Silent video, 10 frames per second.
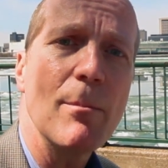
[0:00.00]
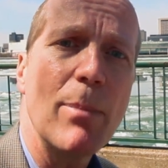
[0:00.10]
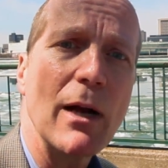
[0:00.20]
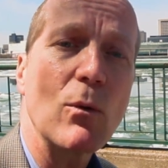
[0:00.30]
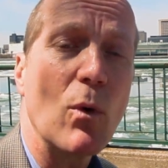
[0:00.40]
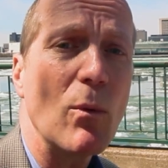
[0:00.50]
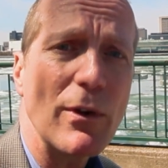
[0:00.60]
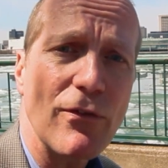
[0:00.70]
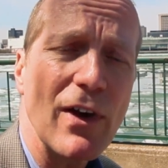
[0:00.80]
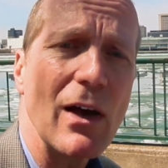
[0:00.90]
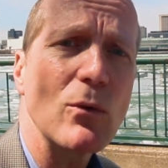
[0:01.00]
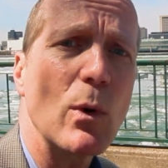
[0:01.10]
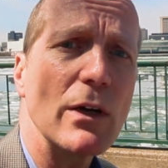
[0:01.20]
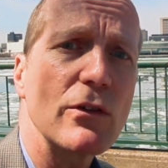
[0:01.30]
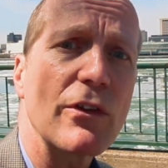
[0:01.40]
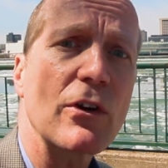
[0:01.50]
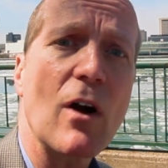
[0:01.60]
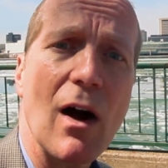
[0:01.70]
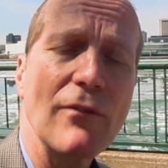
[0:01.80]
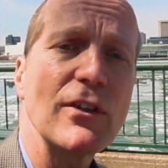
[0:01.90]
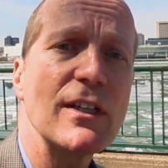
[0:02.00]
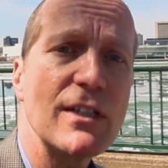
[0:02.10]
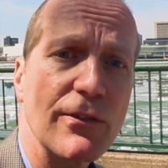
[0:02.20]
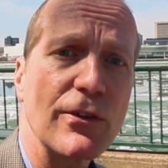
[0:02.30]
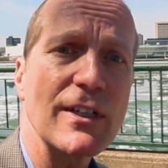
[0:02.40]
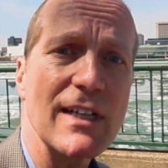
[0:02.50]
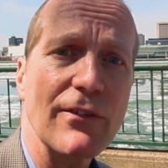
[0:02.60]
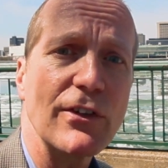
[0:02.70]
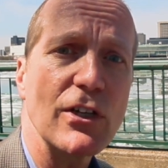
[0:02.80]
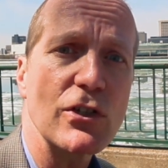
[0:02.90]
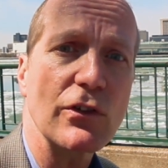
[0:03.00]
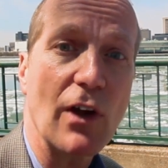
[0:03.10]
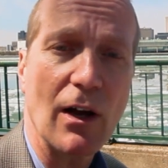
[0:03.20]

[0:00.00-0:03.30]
but what we found was there are often different definitions